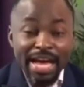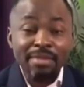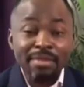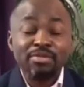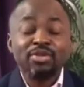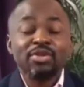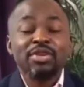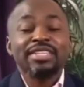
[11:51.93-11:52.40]

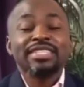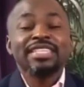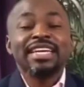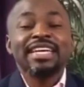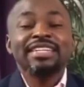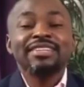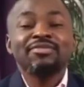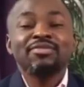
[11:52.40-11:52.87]
I'm so
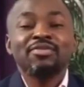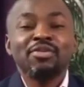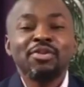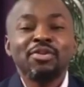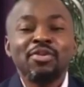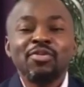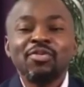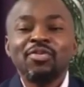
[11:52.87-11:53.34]
excited
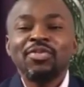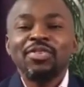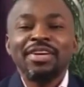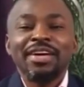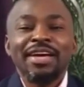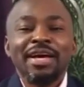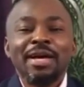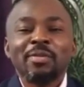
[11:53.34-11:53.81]
for you.
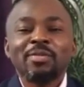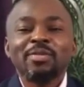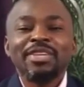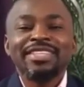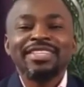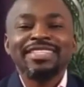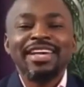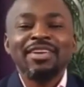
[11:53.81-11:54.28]
I'm
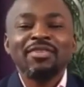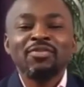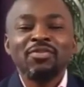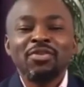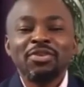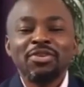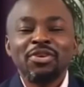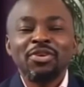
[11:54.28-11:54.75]
so excited
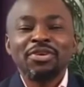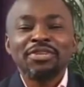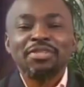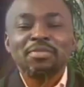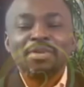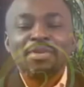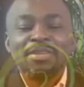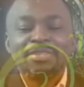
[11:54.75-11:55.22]
for what God
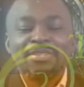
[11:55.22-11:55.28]
is about